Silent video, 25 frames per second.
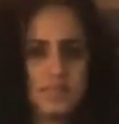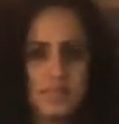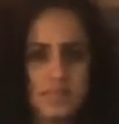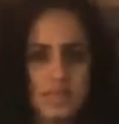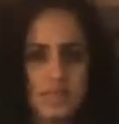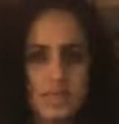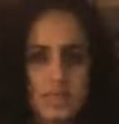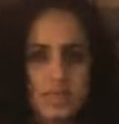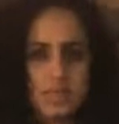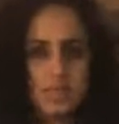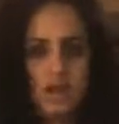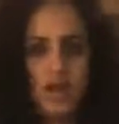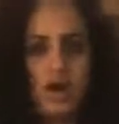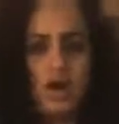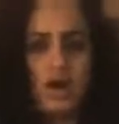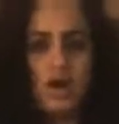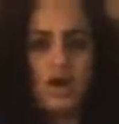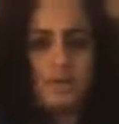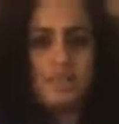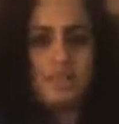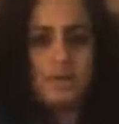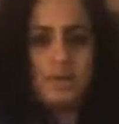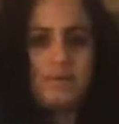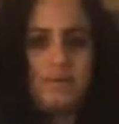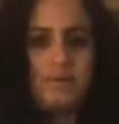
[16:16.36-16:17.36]
The
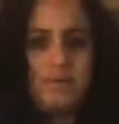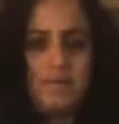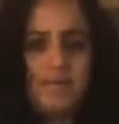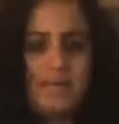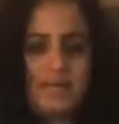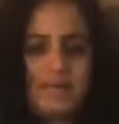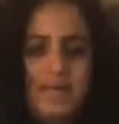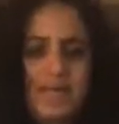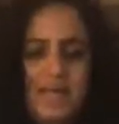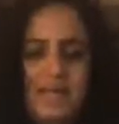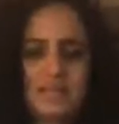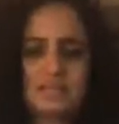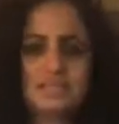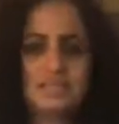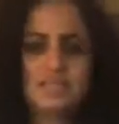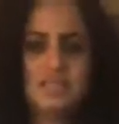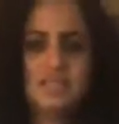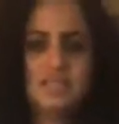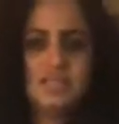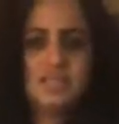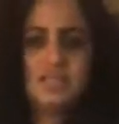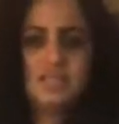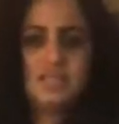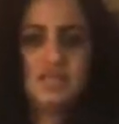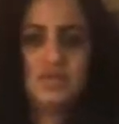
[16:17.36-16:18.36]
heart
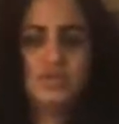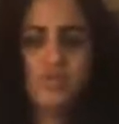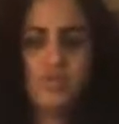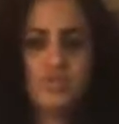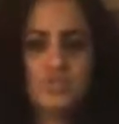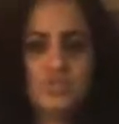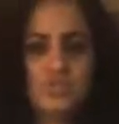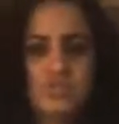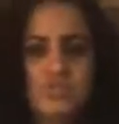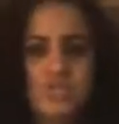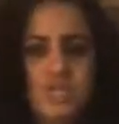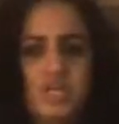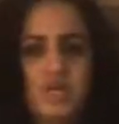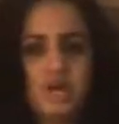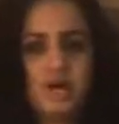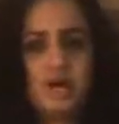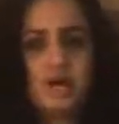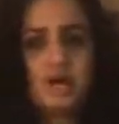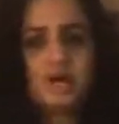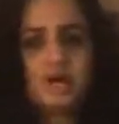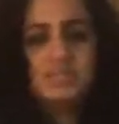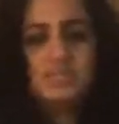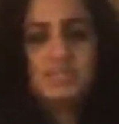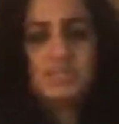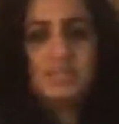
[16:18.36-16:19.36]
meridian goes through the
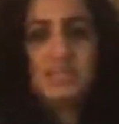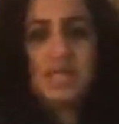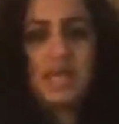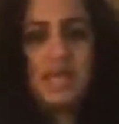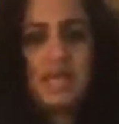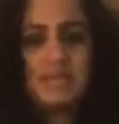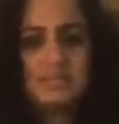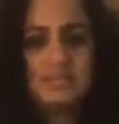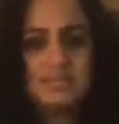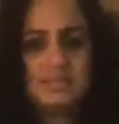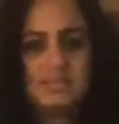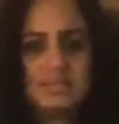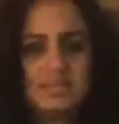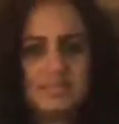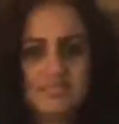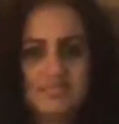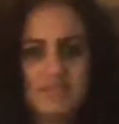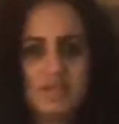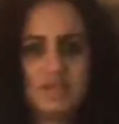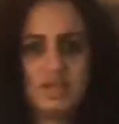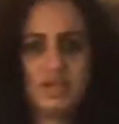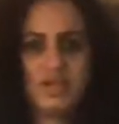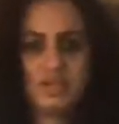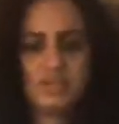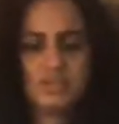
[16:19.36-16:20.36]
arms and ends in the
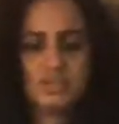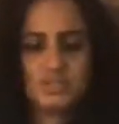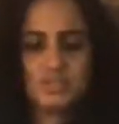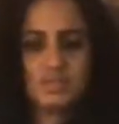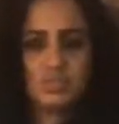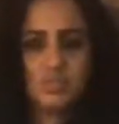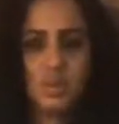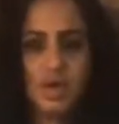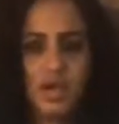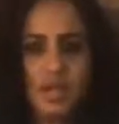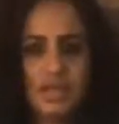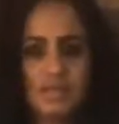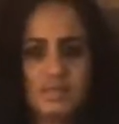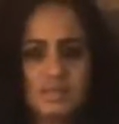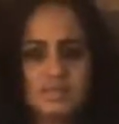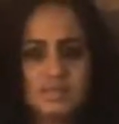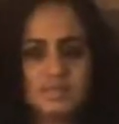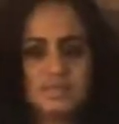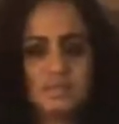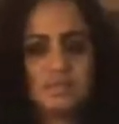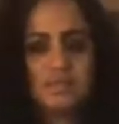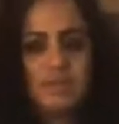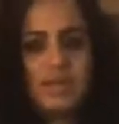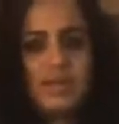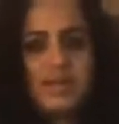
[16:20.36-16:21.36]
fingers as well. This is
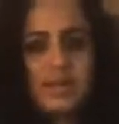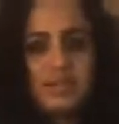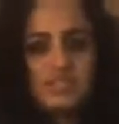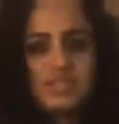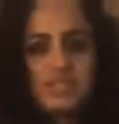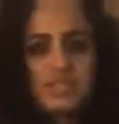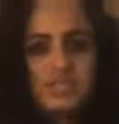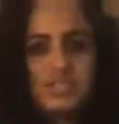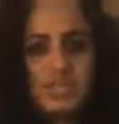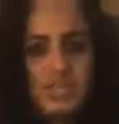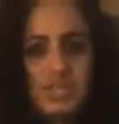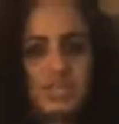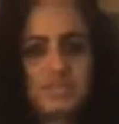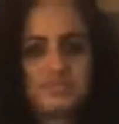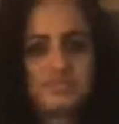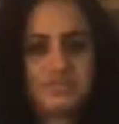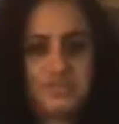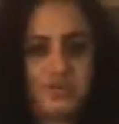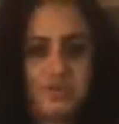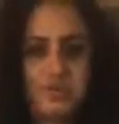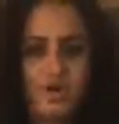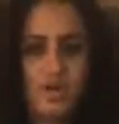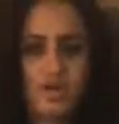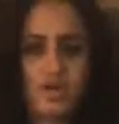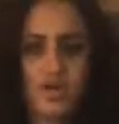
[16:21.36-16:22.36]
a great exercise for
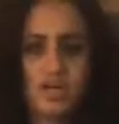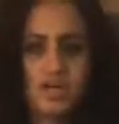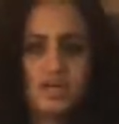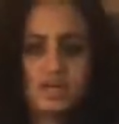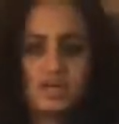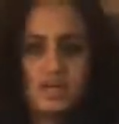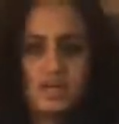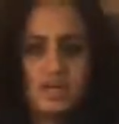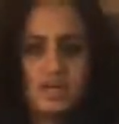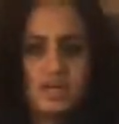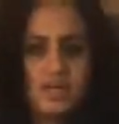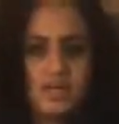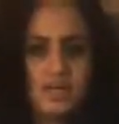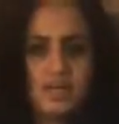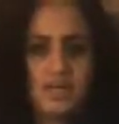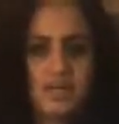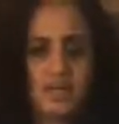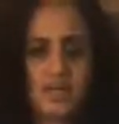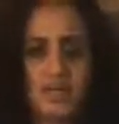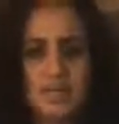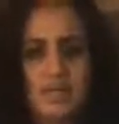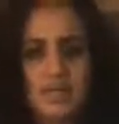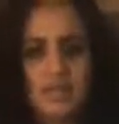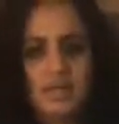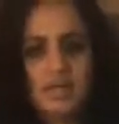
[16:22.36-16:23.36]
your heart.
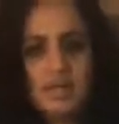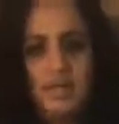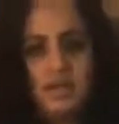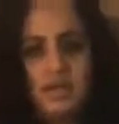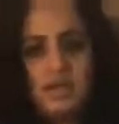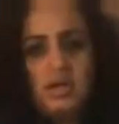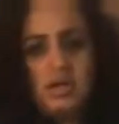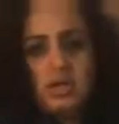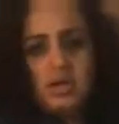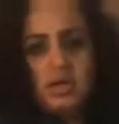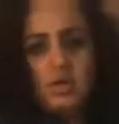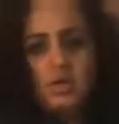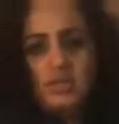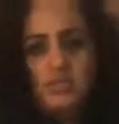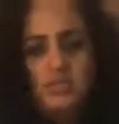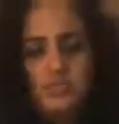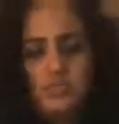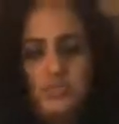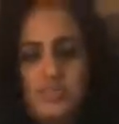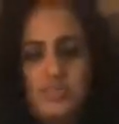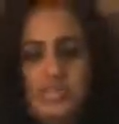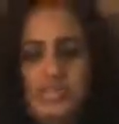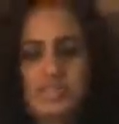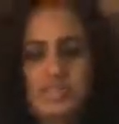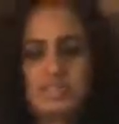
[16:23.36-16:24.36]
Also
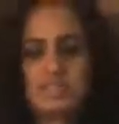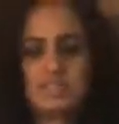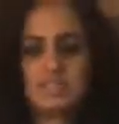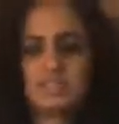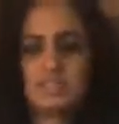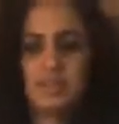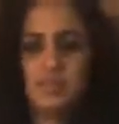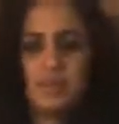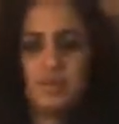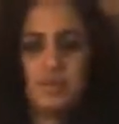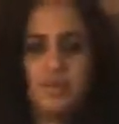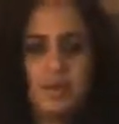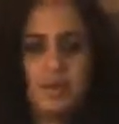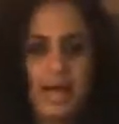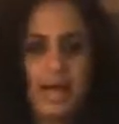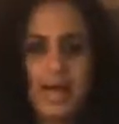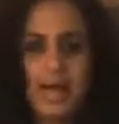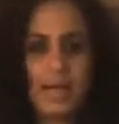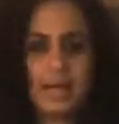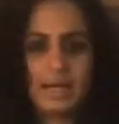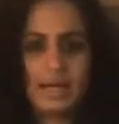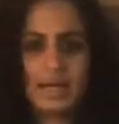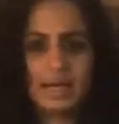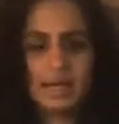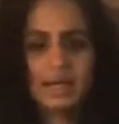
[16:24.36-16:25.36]
releases the lower
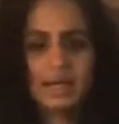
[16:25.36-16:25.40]
back